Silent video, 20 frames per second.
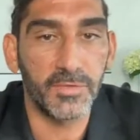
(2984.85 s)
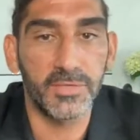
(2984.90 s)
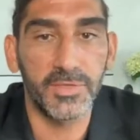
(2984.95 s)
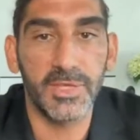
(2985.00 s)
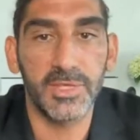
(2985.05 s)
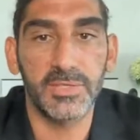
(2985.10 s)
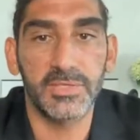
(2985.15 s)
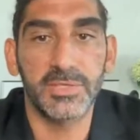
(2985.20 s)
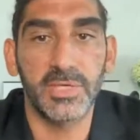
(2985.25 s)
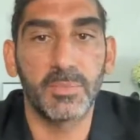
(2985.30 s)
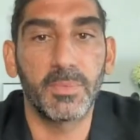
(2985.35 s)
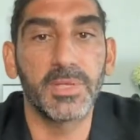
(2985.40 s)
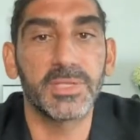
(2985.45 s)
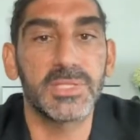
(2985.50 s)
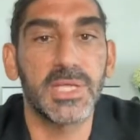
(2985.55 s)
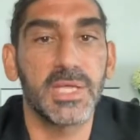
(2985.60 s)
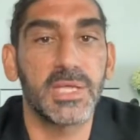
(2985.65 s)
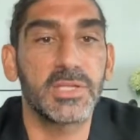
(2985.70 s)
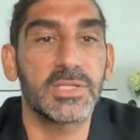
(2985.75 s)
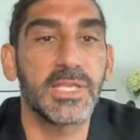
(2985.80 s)
Thank you so much.
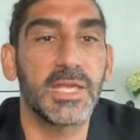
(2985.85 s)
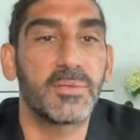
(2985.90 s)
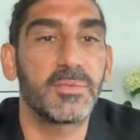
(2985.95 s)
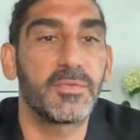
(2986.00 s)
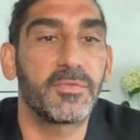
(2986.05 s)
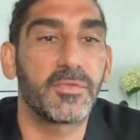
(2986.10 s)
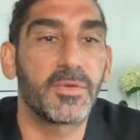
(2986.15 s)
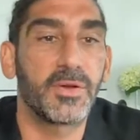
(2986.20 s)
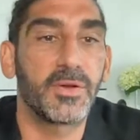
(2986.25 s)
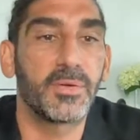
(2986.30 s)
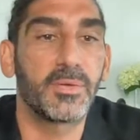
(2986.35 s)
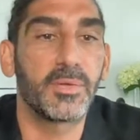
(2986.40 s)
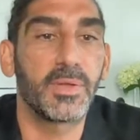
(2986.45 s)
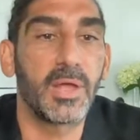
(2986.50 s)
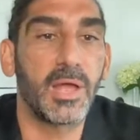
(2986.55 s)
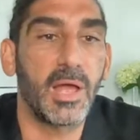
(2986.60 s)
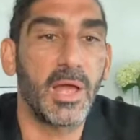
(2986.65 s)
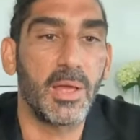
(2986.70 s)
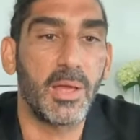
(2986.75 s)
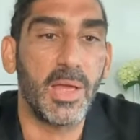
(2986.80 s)
Thank you, Debbie, for,
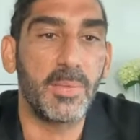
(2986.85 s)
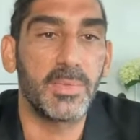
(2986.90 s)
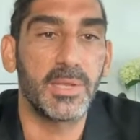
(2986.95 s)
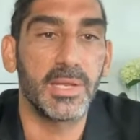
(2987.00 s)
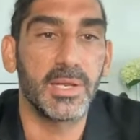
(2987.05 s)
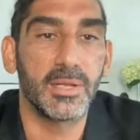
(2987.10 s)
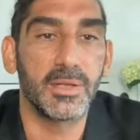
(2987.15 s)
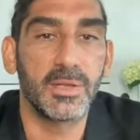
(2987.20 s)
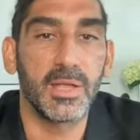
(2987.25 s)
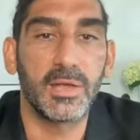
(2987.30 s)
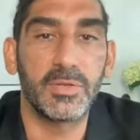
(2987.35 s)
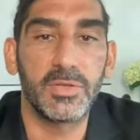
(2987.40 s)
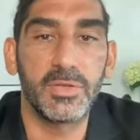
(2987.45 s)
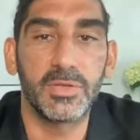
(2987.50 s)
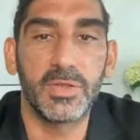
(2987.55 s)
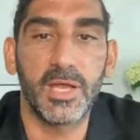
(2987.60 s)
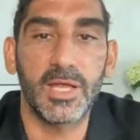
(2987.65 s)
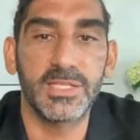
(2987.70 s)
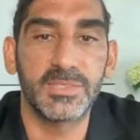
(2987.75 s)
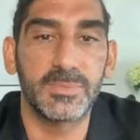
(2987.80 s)
I mean it, you,
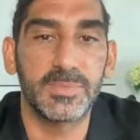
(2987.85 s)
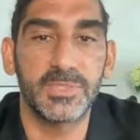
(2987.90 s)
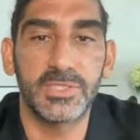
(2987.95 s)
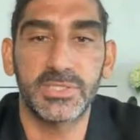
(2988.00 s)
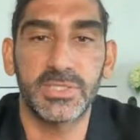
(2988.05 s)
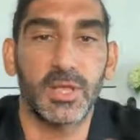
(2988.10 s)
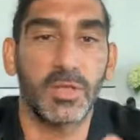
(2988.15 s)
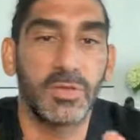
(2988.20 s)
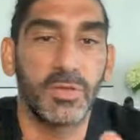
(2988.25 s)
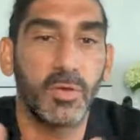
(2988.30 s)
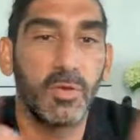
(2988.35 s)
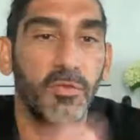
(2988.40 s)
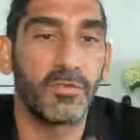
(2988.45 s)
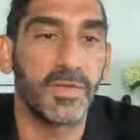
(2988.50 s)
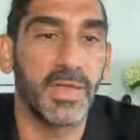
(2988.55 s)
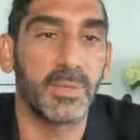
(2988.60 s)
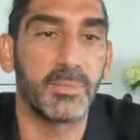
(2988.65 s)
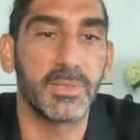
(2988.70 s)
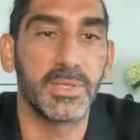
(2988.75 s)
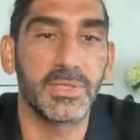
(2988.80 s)
the husband, just all the whole
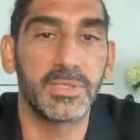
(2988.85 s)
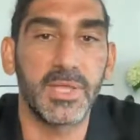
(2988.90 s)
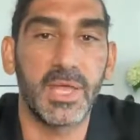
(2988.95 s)
family.